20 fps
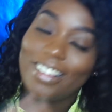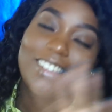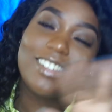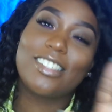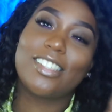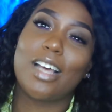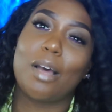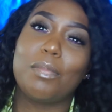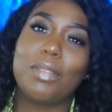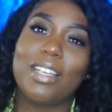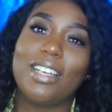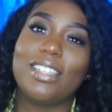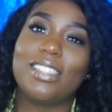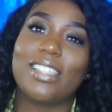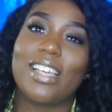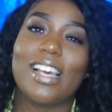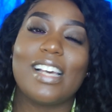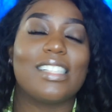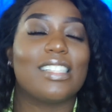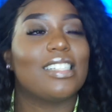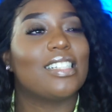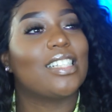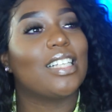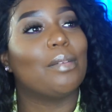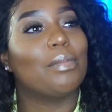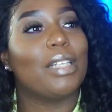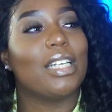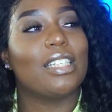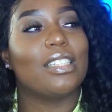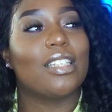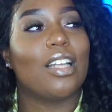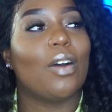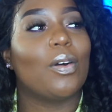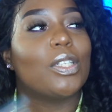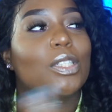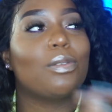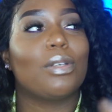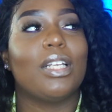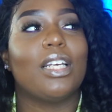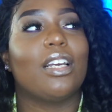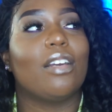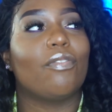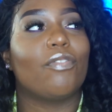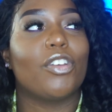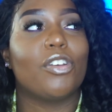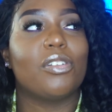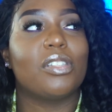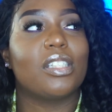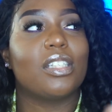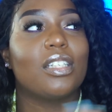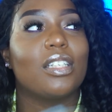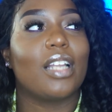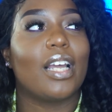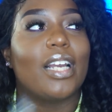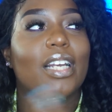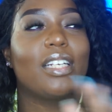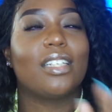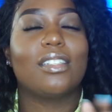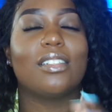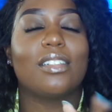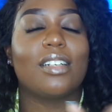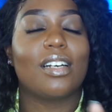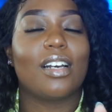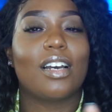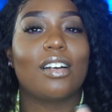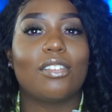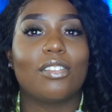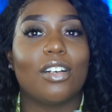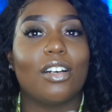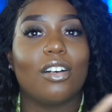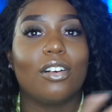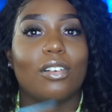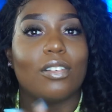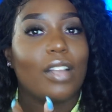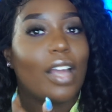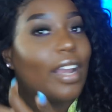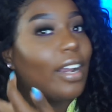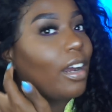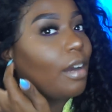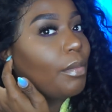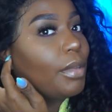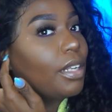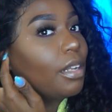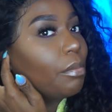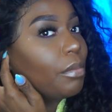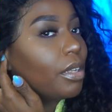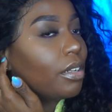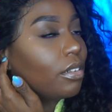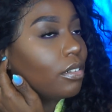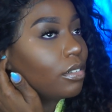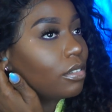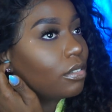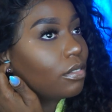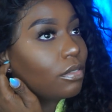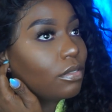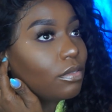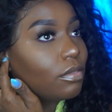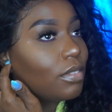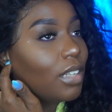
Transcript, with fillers: Some things yes and some things no. It's really confusing. Like, I don't know. Like, I'm in the middle.